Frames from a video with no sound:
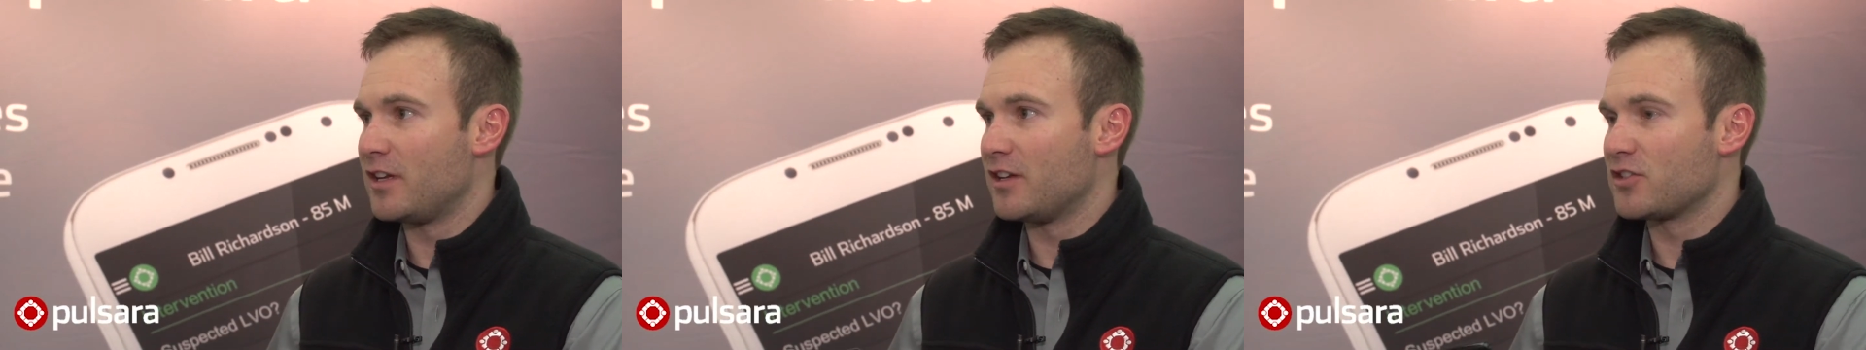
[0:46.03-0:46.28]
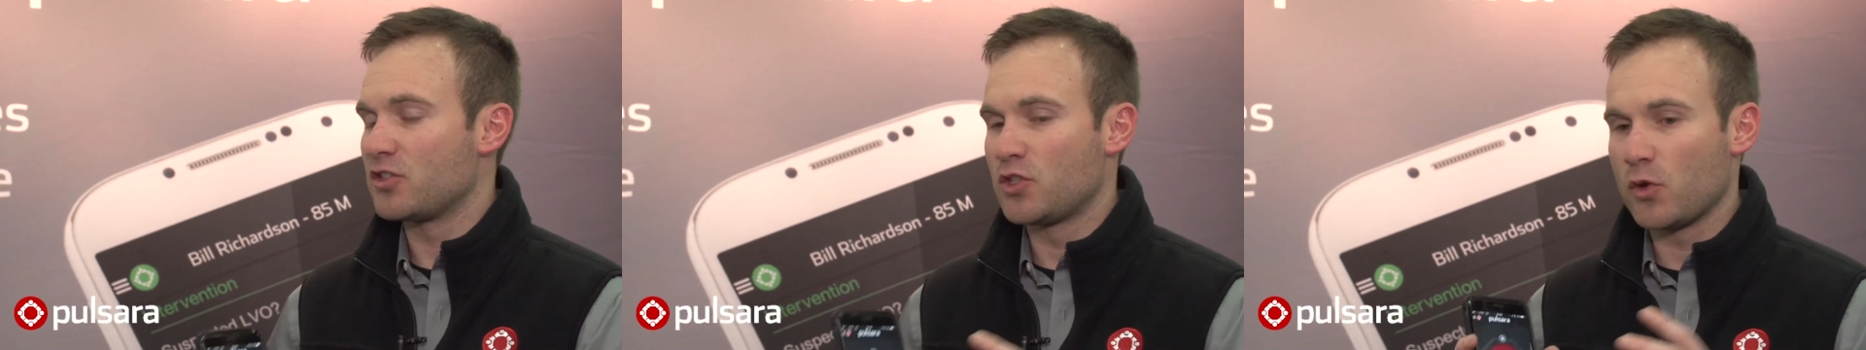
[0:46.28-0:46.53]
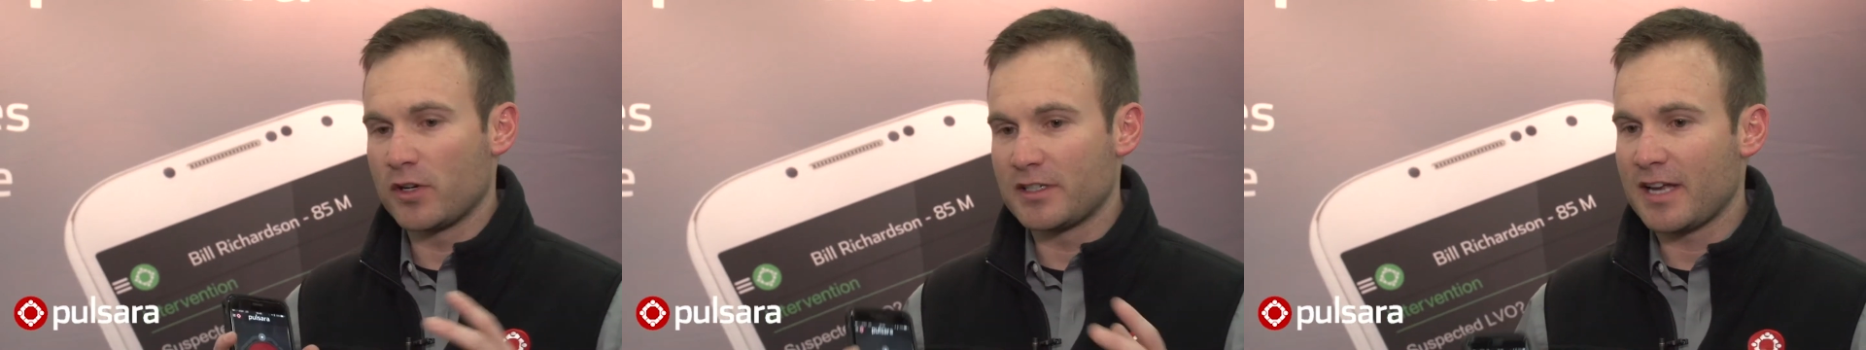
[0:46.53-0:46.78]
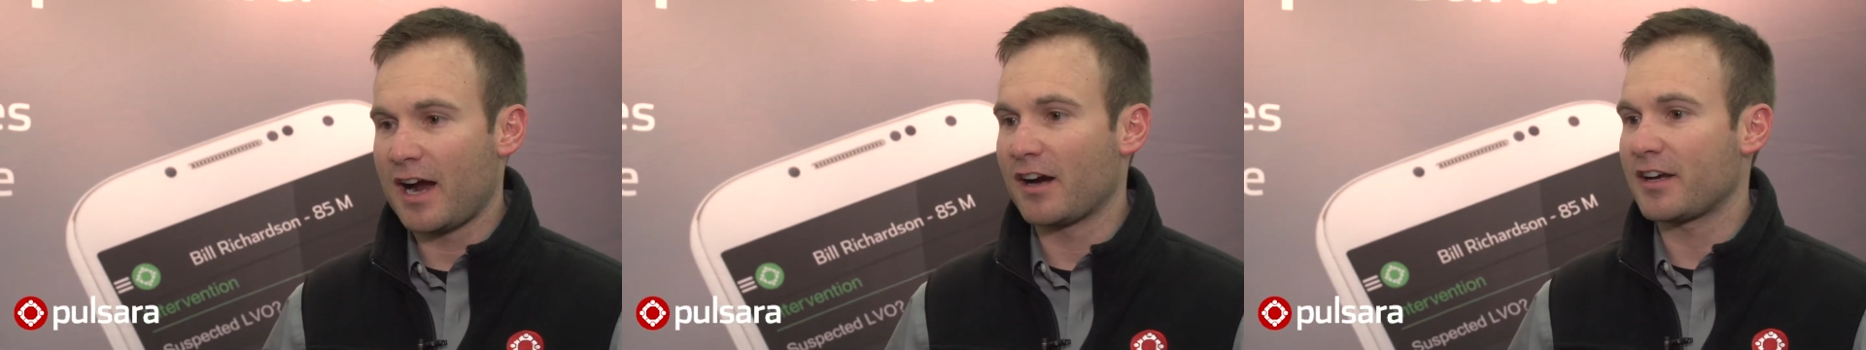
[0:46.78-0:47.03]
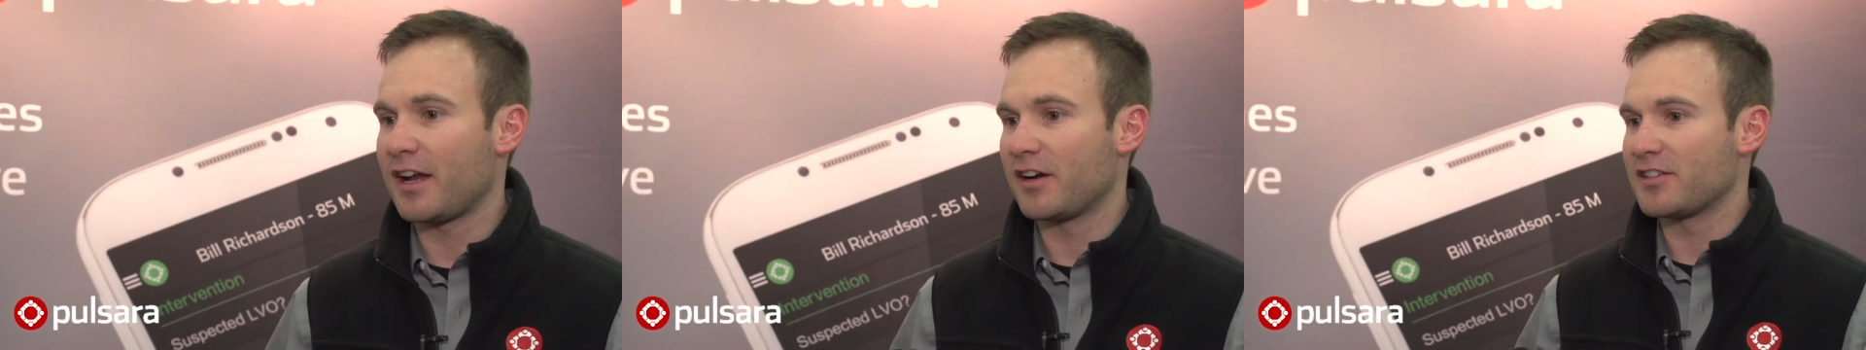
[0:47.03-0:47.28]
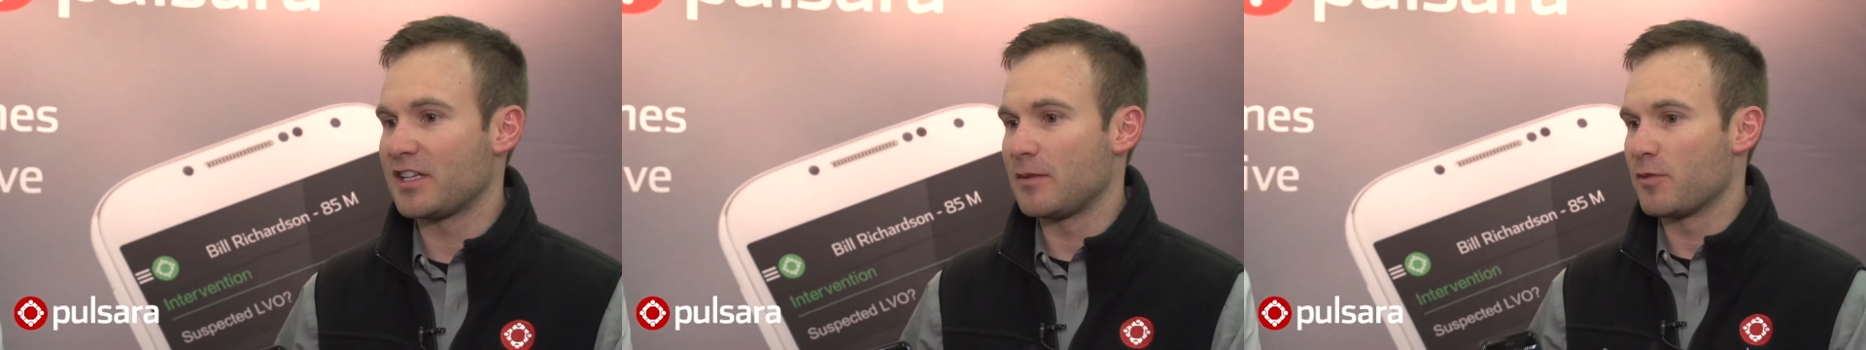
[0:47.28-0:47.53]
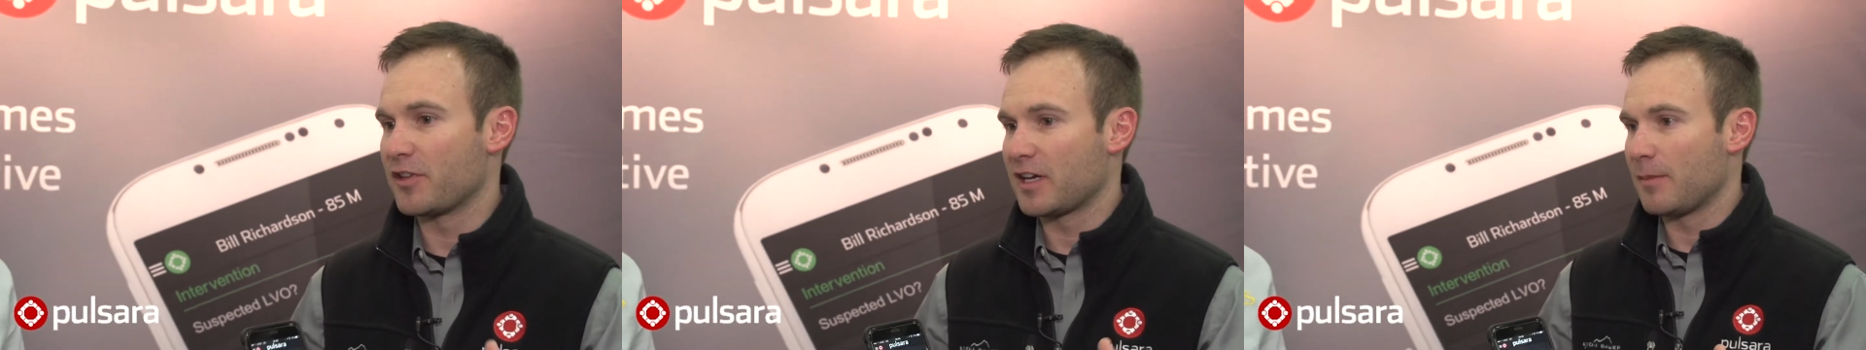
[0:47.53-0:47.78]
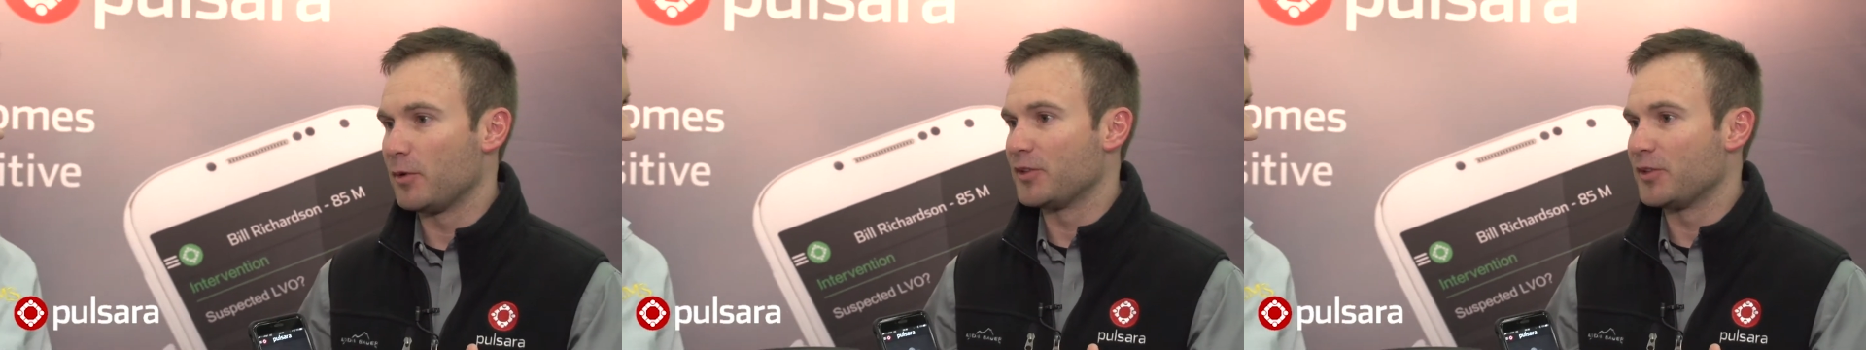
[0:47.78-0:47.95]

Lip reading: is to an entire care team with a couple